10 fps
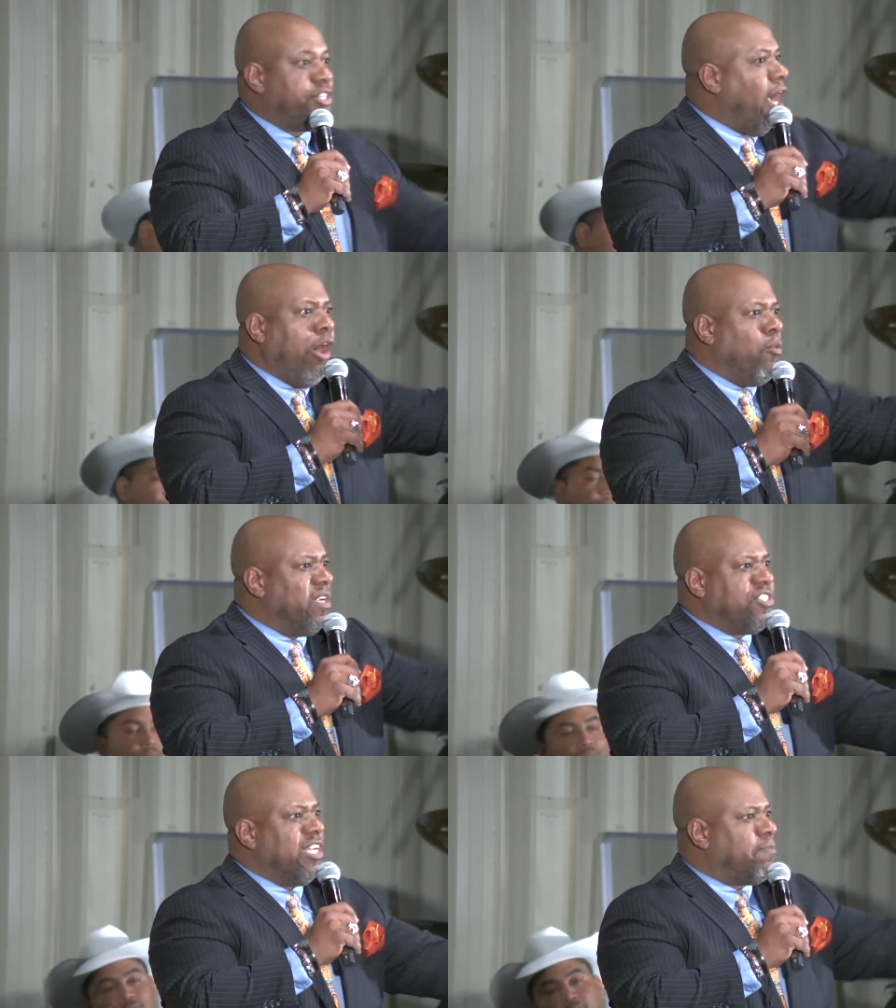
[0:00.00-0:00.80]
Joe
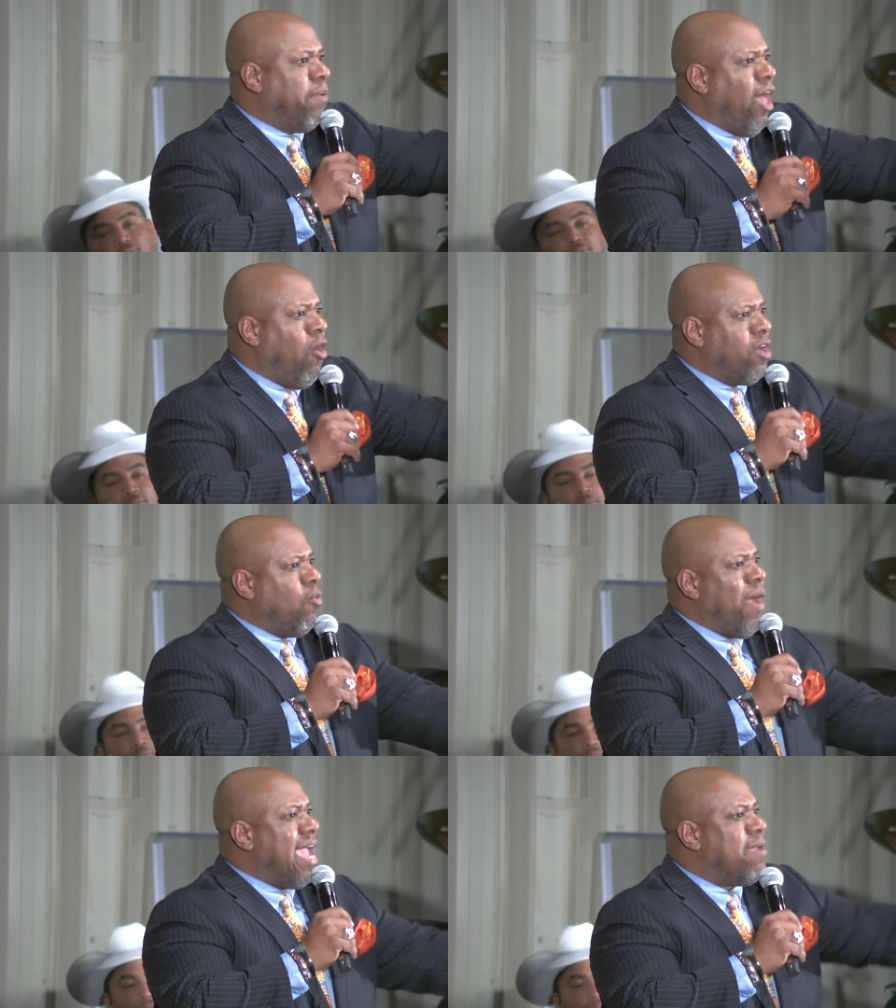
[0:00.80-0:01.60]
was just
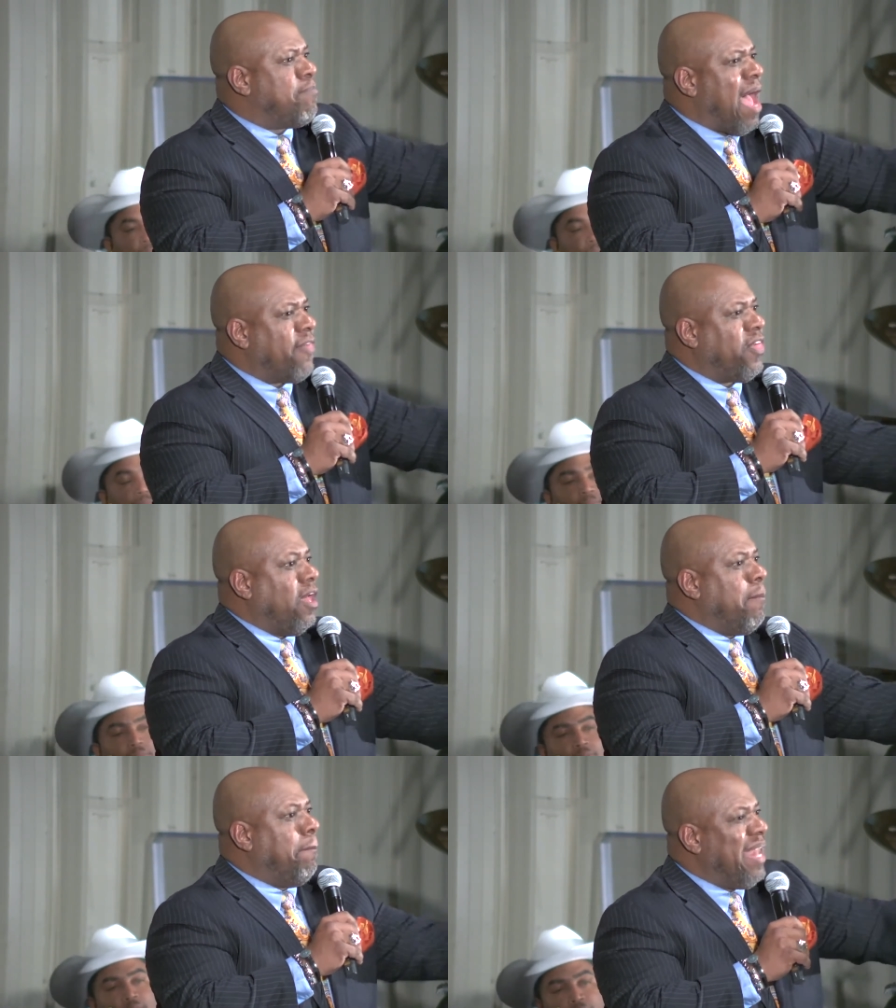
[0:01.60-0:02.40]
blown away by
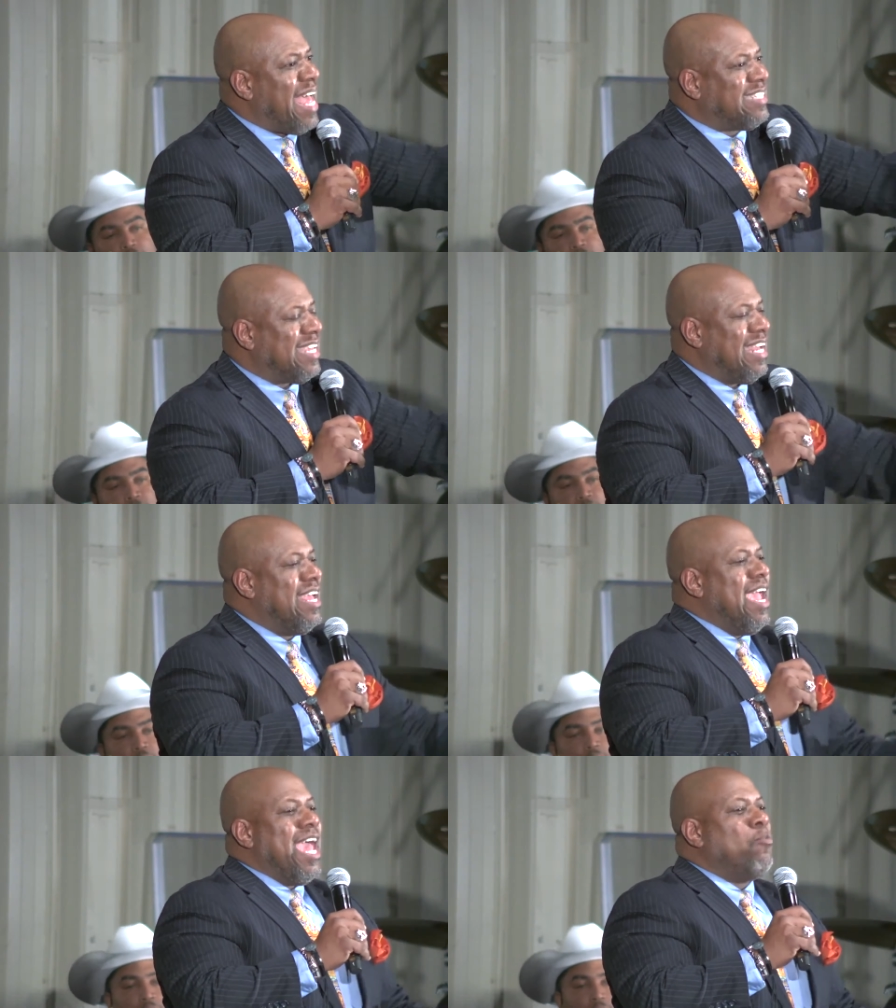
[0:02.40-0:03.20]
the
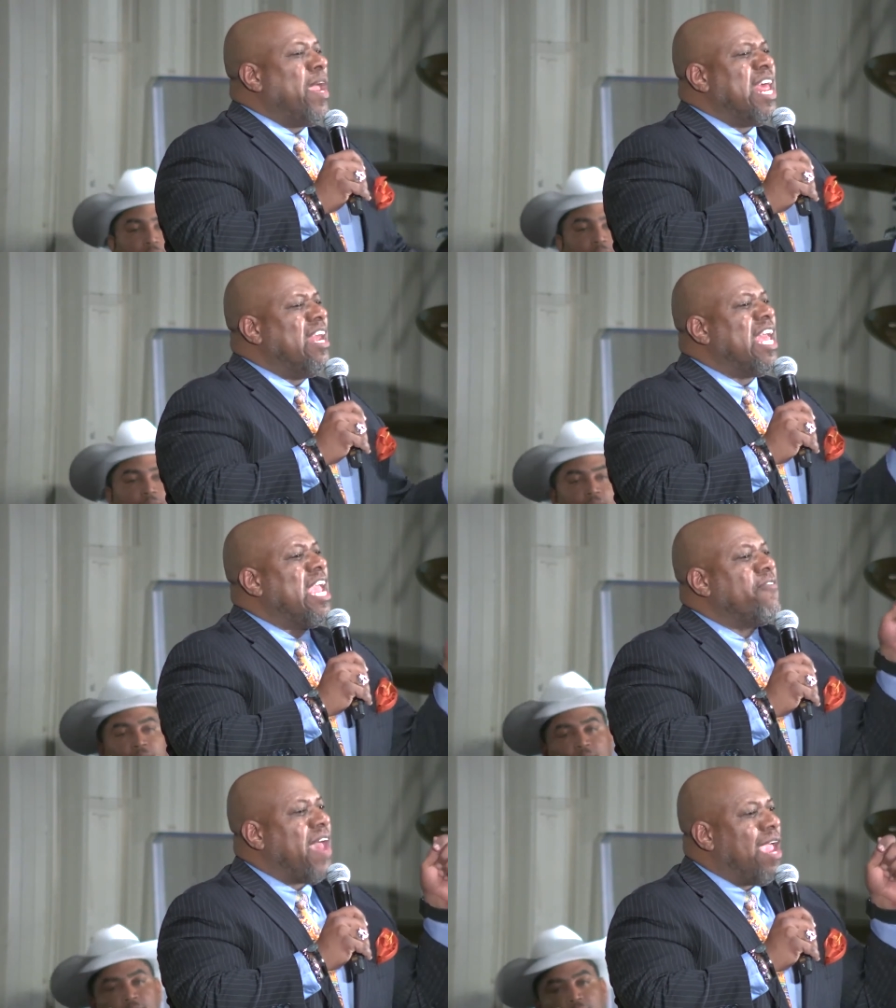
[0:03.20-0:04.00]
blessing, and we didn't
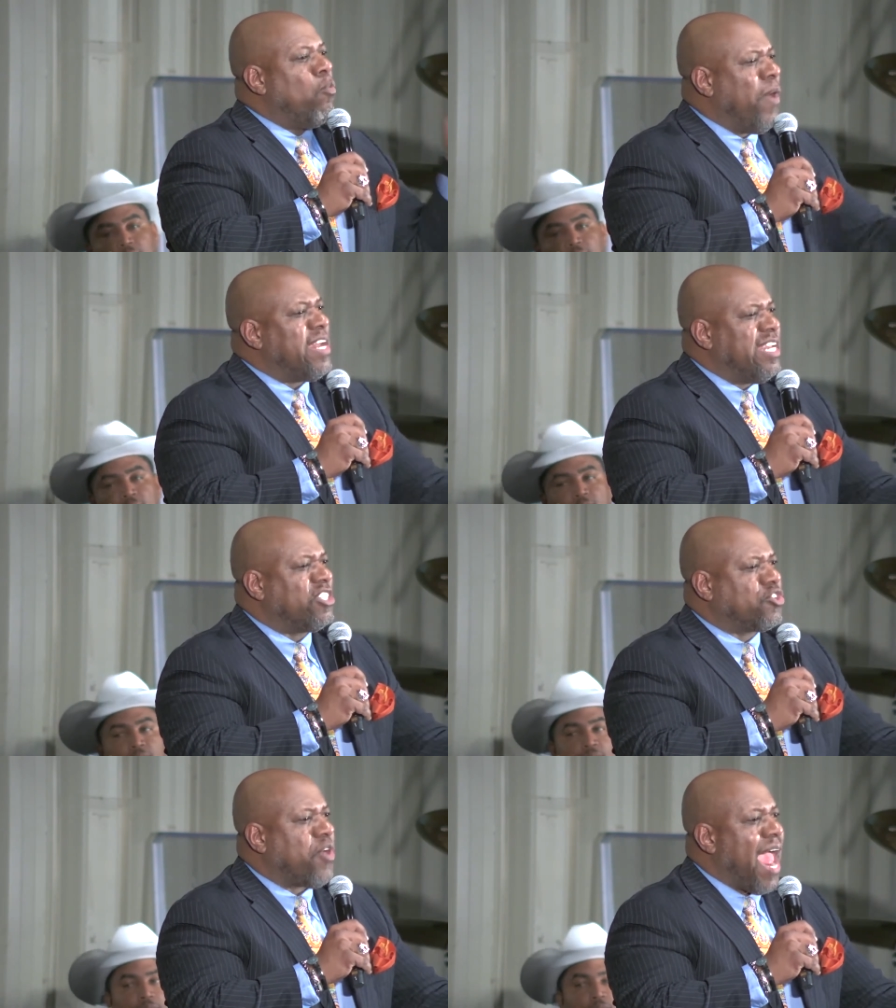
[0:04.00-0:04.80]
leave a
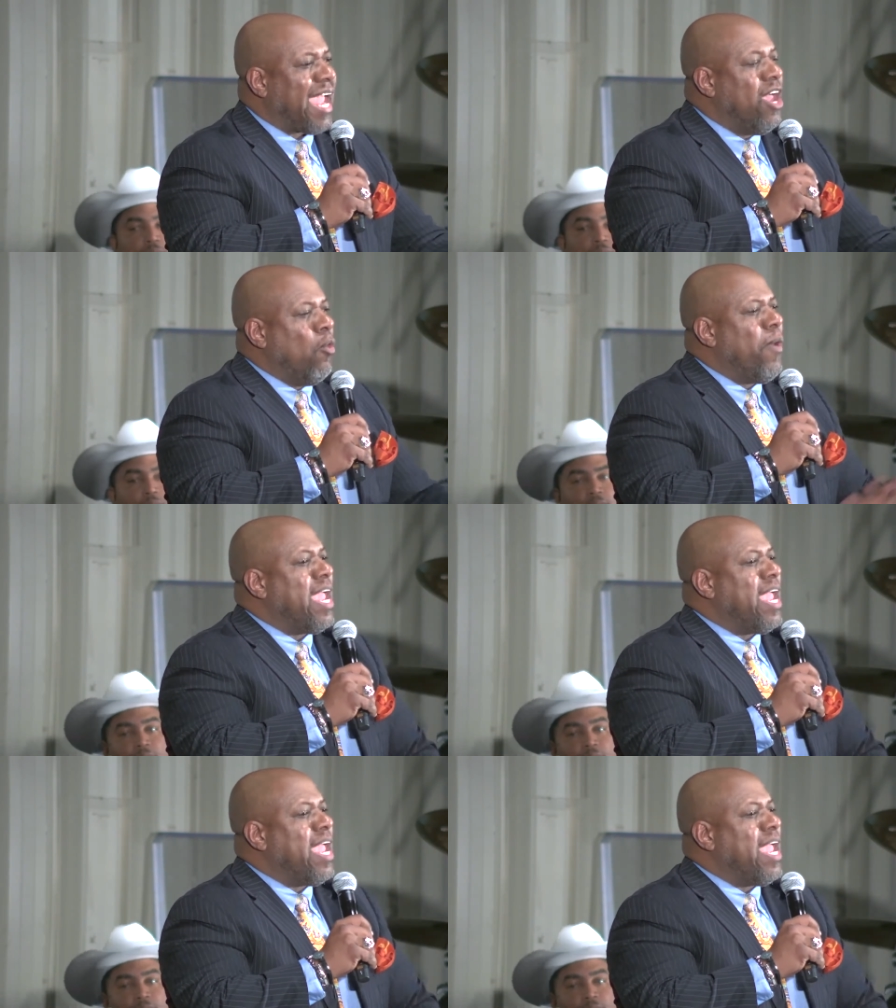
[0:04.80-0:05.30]
witness track.